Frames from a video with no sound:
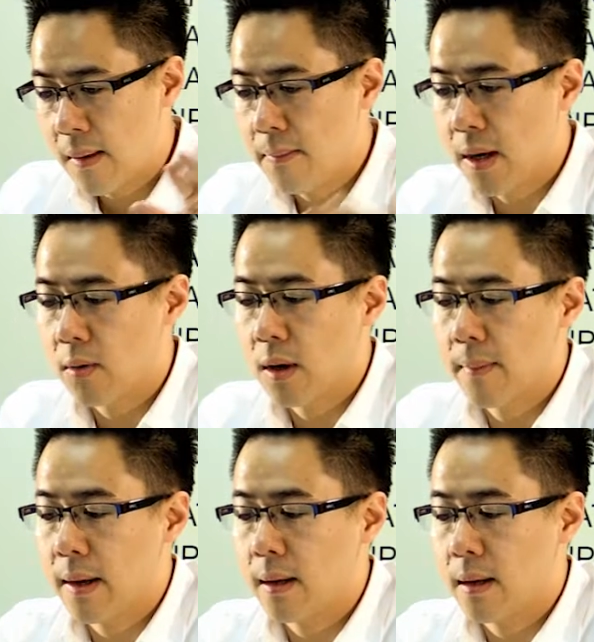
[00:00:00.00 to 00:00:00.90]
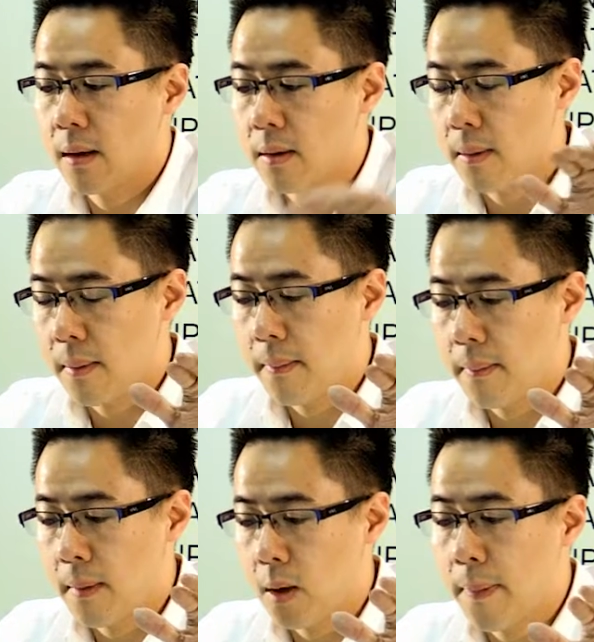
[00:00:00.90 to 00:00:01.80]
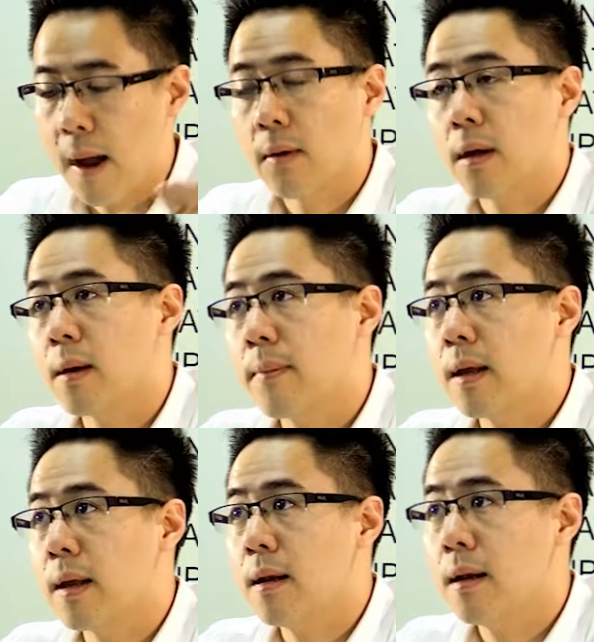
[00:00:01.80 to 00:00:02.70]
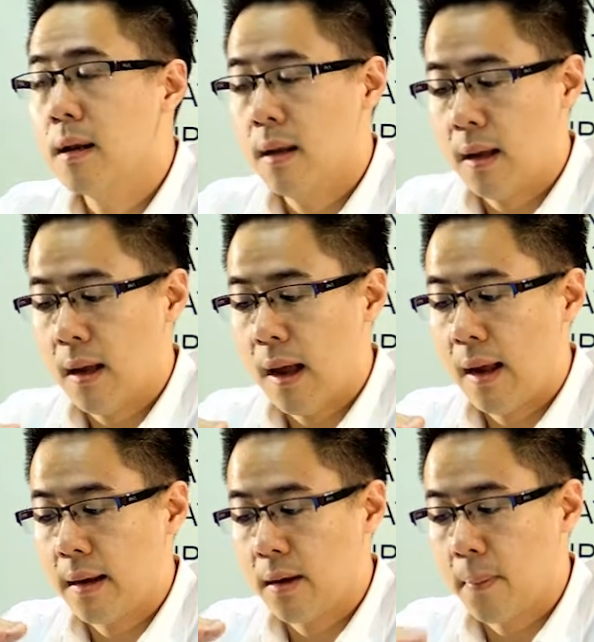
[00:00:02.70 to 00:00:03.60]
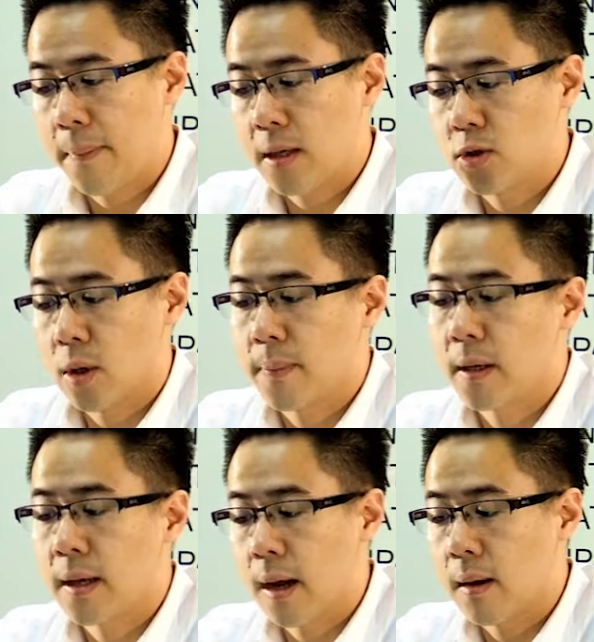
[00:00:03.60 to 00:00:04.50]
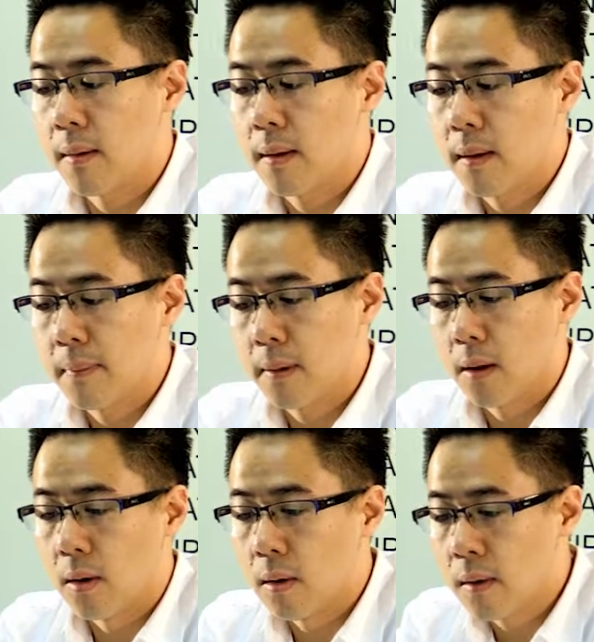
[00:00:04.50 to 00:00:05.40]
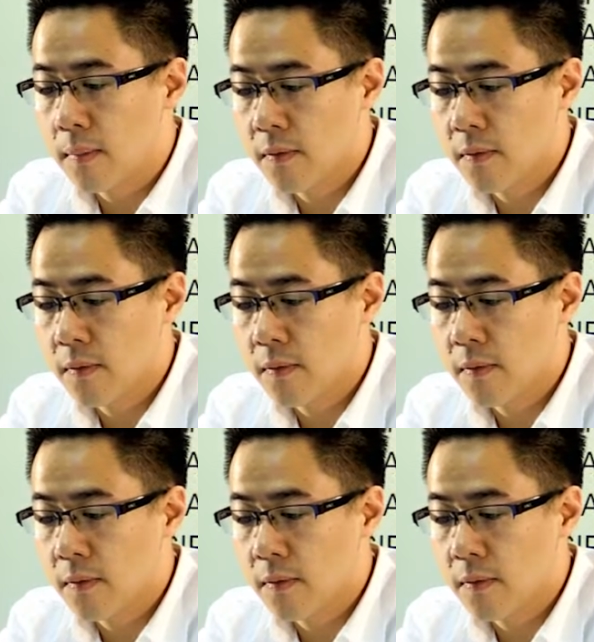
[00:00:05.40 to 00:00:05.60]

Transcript: metal powder coming in, and then your bed dropping down below.